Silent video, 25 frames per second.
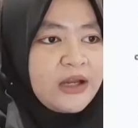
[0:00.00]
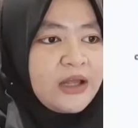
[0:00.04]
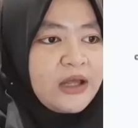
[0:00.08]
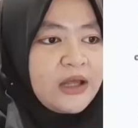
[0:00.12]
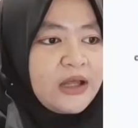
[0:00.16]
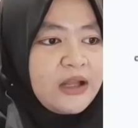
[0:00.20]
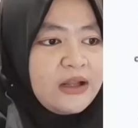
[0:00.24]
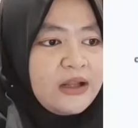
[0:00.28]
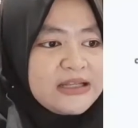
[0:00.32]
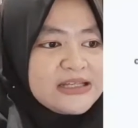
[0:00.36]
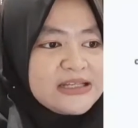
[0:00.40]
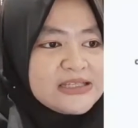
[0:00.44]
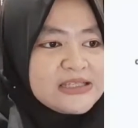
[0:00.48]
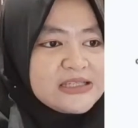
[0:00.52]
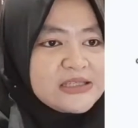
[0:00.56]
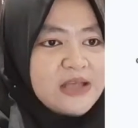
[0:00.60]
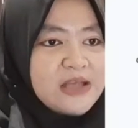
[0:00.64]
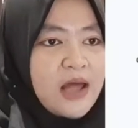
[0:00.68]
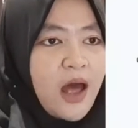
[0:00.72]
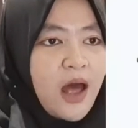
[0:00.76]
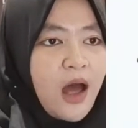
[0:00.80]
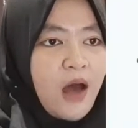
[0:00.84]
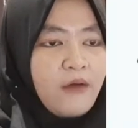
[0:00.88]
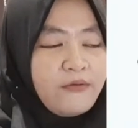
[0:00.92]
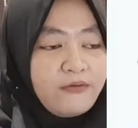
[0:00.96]
the list
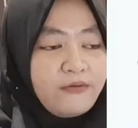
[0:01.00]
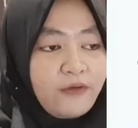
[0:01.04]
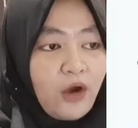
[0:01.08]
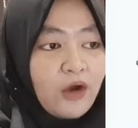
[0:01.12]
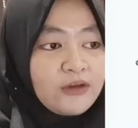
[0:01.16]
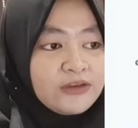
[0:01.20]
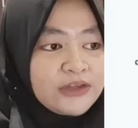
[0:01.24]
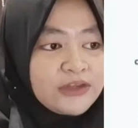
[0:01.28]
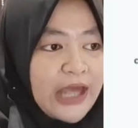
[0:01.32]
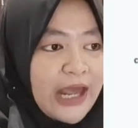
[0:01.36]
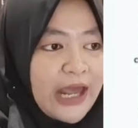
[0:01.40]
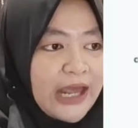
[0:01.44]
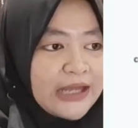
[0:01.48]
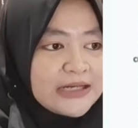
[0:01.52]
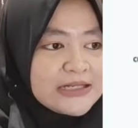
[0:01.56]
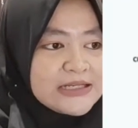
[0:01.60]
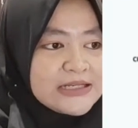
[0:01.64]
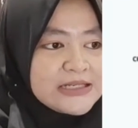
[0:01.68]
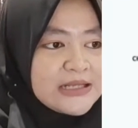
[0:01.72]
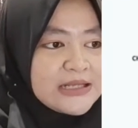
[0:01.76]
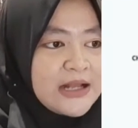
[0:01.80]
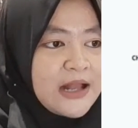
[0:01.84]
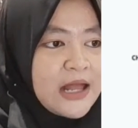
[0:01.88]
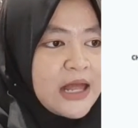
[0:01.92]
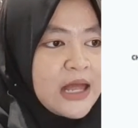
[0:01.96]
of
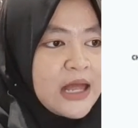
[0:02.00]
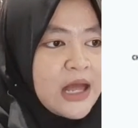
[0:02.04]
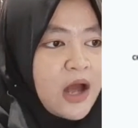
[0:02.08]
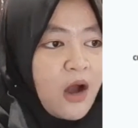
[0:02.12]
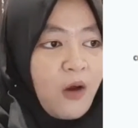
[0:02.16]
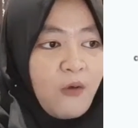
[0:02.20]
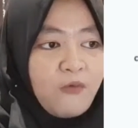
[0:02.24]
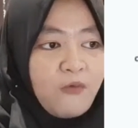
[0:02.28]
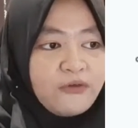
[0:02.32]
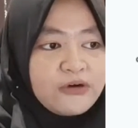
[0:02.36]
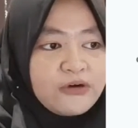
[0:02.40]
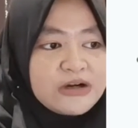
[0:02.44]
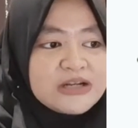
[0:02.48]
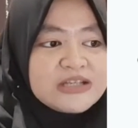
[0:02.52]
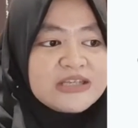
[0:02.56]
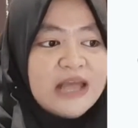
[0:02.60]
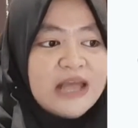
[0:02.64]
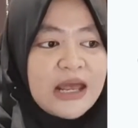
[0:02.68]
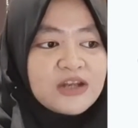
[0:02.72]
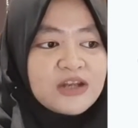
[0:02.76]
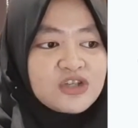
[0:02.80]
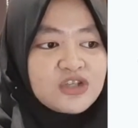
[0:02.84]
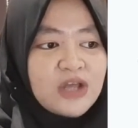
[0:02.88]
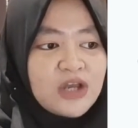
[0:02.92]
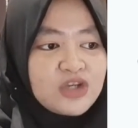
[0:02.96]
contents, offers
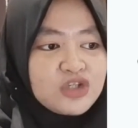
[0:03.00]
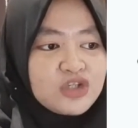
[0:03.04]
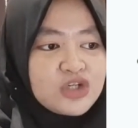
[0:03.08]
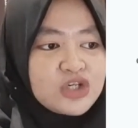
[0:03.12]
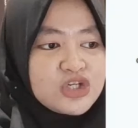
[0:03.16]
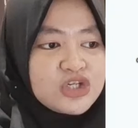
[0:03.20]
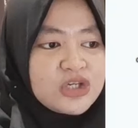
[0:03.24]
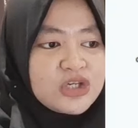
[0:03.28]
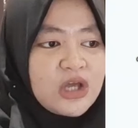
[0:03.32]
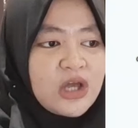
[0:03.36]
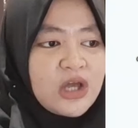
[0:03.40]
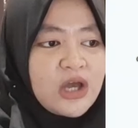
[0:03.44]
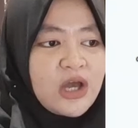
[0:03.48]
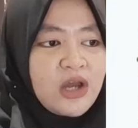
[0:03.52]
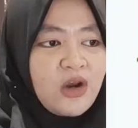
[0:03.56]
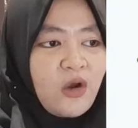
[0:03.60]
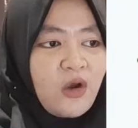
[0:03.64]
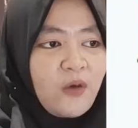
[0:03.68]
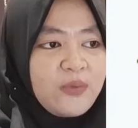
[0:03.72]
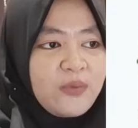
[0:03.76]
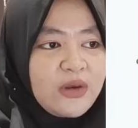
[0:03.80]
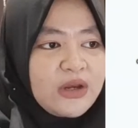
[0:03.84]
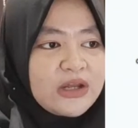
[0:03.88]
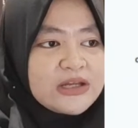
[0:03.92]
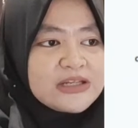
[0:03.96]
and suggestion,
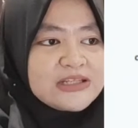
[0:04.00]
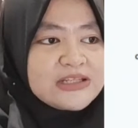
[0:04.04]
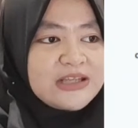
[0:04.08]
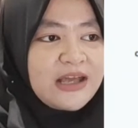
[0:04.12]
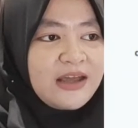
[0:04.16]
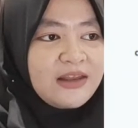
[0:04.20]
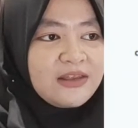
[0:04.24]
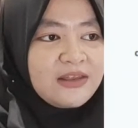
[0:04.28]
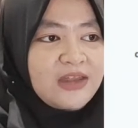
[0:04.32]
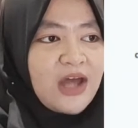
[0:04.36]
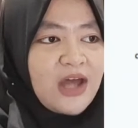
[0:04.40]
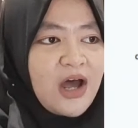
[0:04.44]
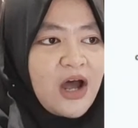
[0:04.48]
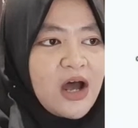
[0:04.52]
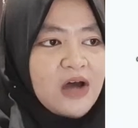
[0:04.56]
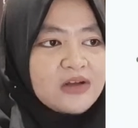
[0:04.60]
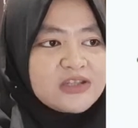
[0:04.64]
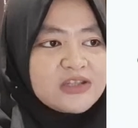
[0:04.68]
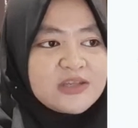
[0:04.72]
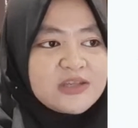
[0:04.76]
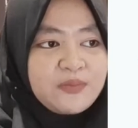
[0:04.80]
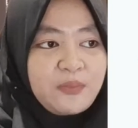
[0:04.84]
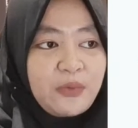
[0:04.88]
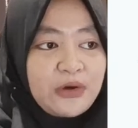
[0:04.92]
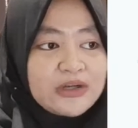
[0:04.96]
opinions and
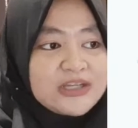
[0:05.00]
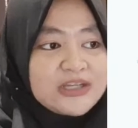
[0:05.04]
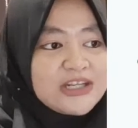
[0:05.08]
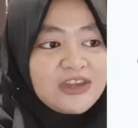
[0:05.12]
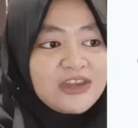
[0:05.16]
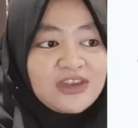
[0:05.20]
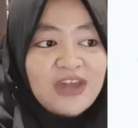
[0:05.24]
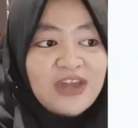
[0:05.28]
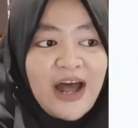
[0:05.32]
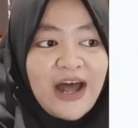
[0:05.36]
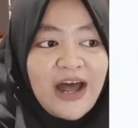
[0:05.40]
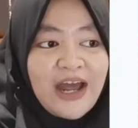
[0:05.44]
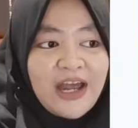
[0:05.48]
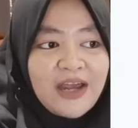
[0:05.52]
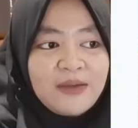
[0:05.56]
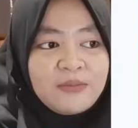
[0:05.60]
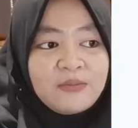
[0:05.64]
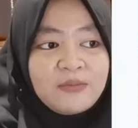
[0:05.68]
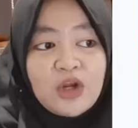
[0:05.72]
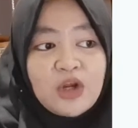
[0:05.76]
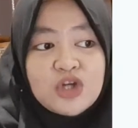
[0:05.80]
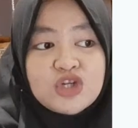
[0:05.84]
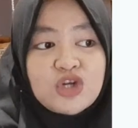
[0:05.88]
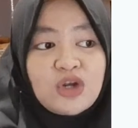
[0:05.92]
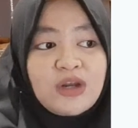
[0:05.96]
thoughts, party
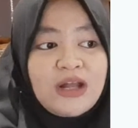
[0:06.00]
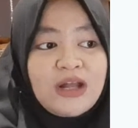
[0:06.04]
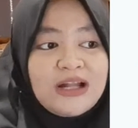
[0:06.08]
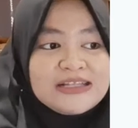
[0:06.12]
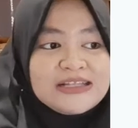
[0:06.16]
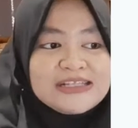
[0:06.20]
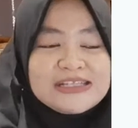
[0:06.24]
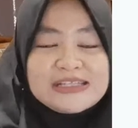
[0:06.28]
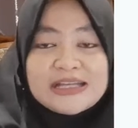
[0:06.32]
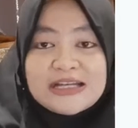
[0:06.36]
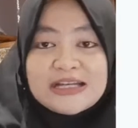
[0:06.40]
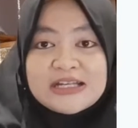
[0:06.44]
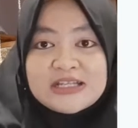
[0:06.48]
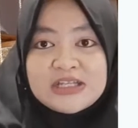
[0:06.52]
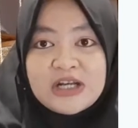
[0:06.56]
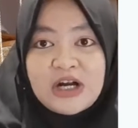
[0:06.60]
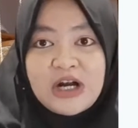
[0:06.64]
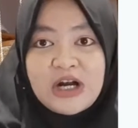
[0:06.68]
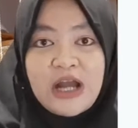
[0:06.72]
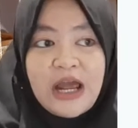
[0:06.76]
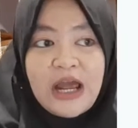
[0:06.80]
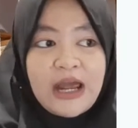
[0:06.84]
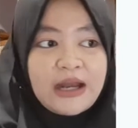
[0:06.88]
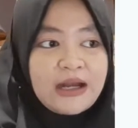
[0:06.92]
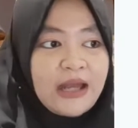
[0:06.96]
time, national
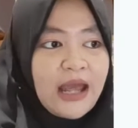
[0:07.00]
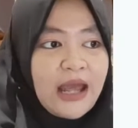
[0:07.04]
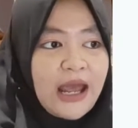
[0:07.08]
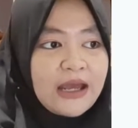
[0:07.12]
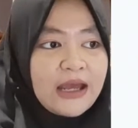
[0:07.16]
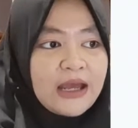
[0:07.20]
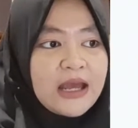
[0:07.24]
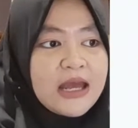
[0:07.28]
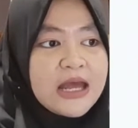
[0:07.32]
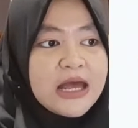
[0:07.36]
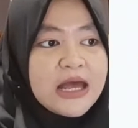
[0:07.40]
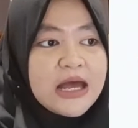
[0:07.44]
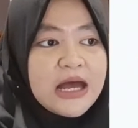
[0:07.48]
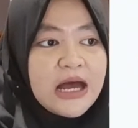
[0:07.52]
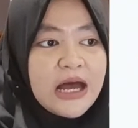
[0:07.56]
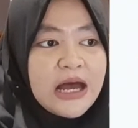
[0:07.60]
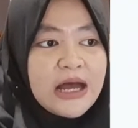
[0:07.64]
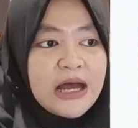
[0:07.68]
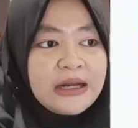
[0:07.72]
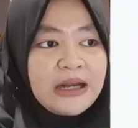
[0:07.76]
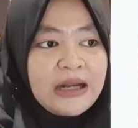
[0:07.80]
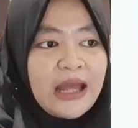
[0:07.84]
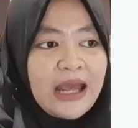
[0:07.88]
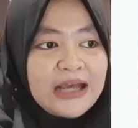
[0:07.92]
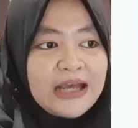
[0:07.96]
disaster, and an